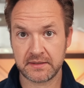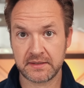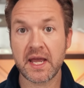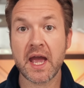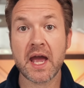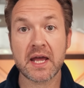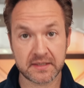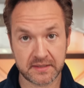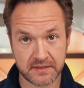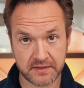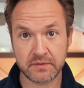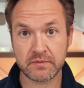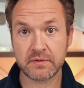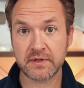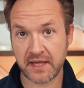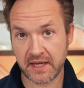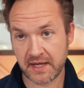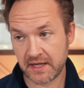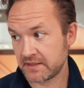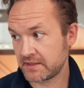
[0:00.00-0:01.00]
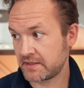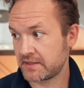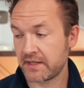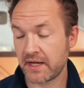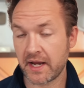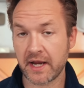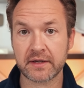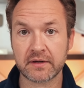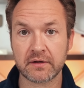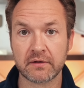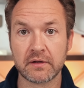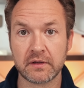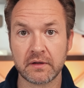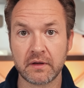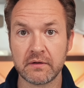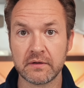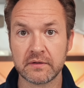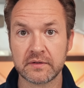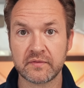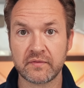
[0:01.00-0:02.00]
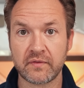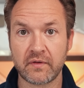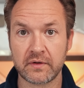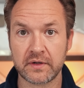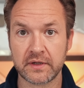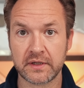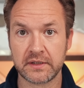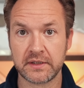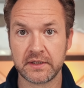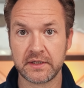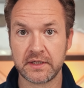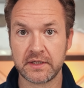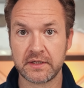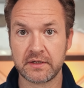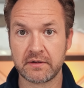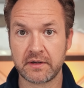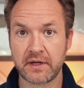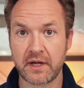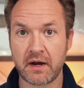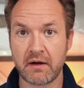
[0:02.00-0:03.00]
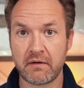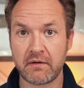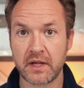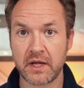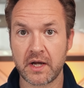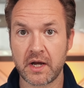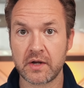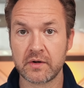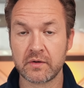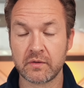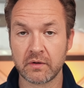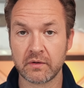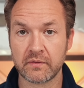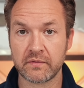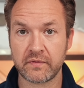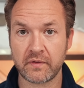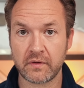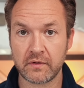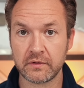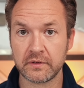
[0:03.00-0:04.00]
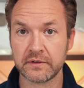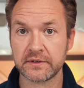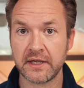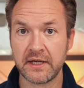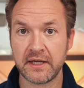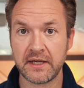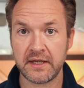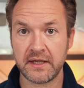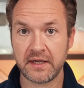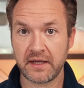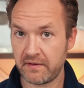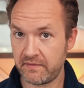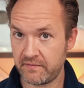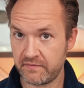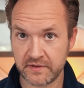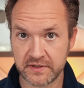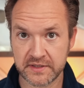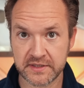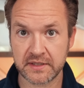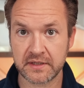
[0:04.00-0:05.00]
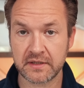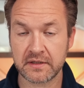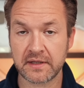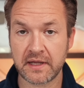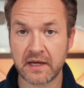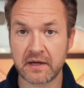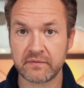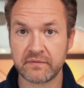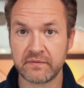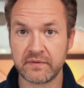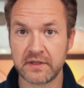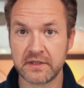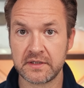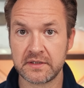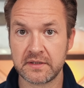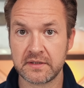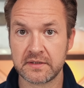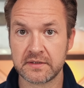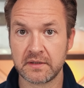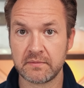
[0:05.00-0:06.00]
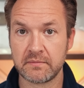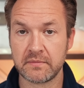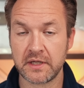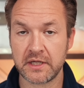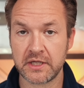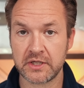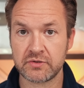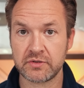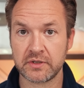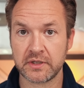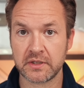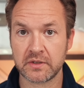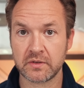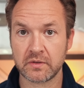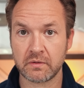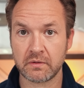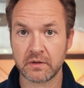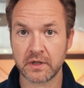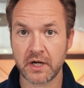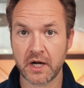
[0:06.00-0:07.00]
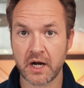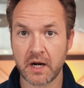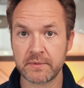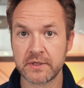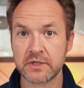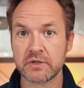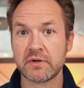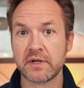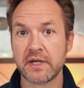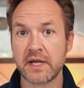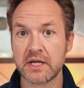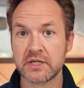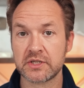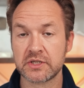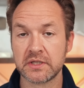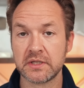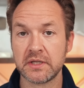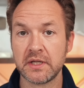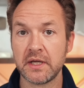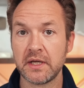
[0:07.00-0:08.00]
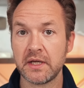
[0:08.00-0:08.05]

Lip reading: Yes, you can stack your clothes vertically in your carry-on or fold every single outfit into some intricate origami creation.